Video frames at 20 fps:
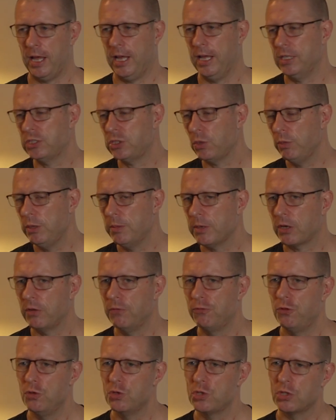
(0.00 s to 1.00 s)
It is a wee bit
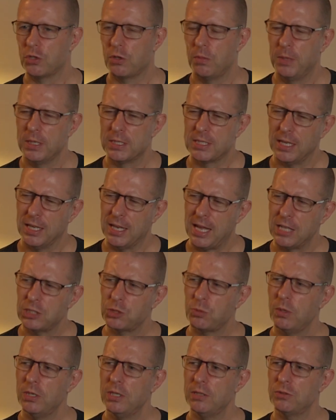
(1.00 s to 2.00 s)
confusing compared to the
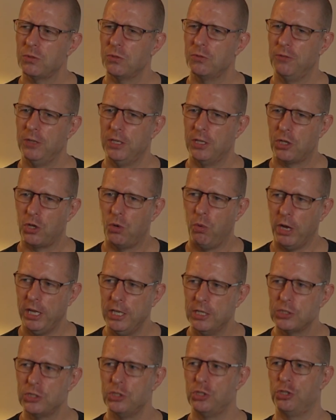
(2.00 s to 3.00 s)
last one. I don't find it
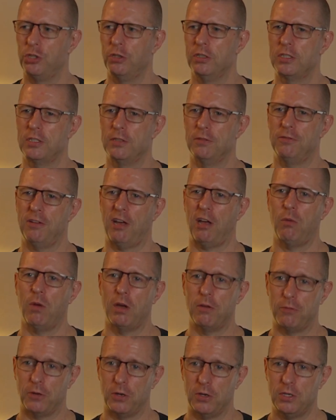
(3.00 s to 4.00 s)
quite as intuitive.
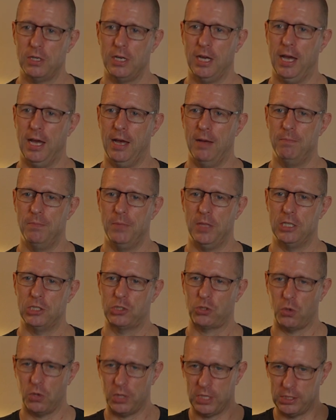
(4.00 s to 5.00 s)
However,
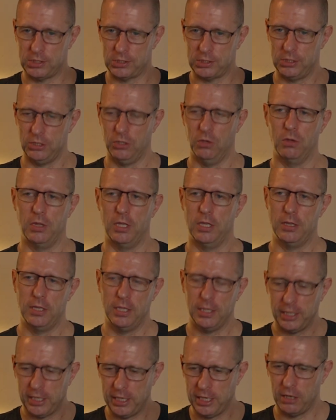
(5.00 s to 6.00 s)
it's got this,
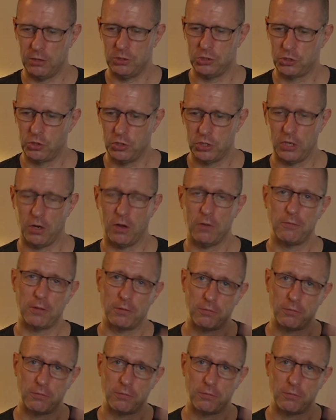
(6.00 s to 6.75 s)
the layout is good enough.